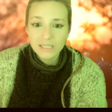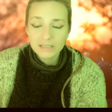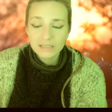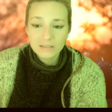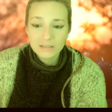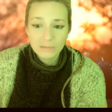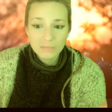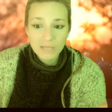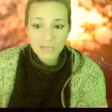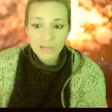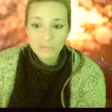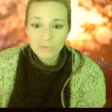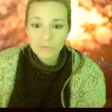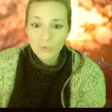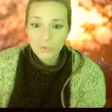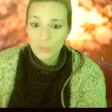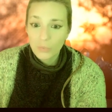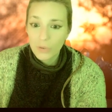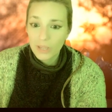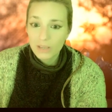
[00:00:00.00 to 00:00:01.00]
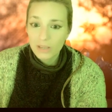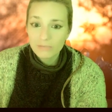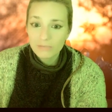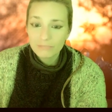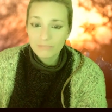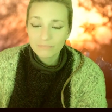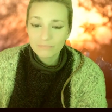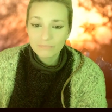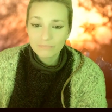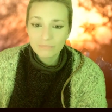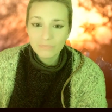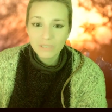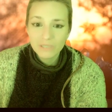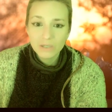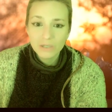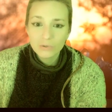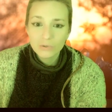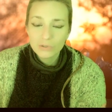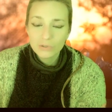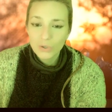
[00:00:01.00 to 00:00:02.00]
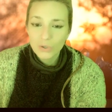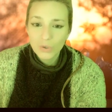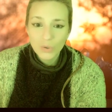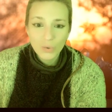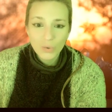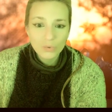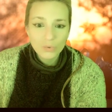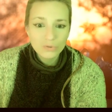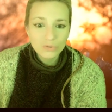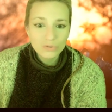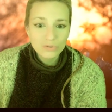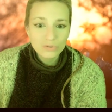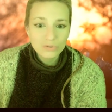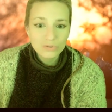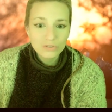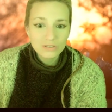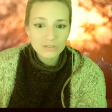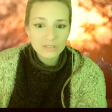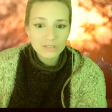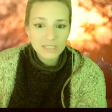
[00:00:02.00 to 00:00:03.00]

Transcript: sometimes away, because close